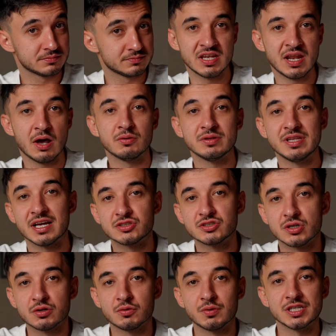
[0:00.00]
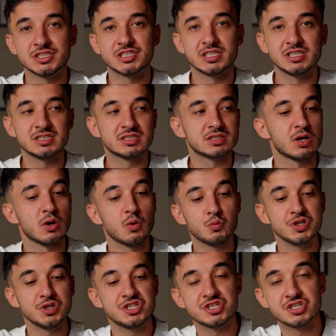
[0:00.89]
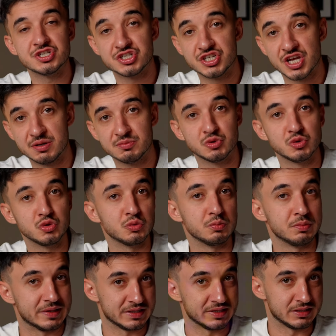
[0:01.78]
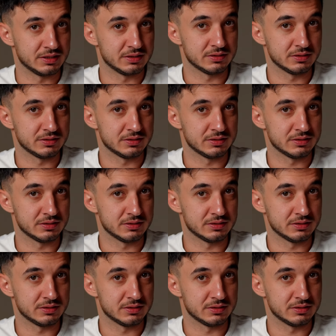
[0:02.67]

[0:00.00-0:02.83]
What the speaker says: Now the actual question is, which shape do you build?